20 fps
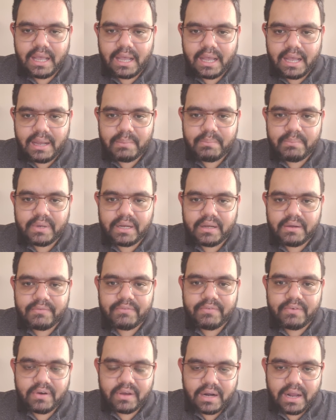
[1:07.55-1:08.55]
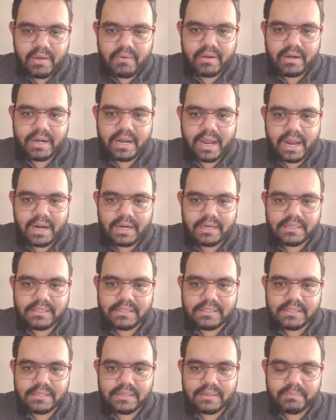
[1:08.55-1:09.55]
for our
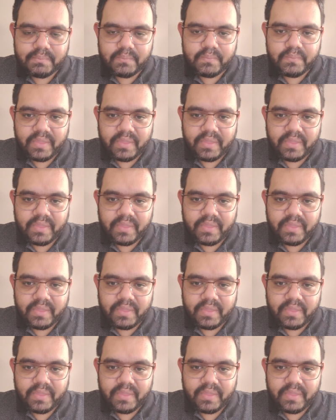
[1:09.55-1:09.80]
girls.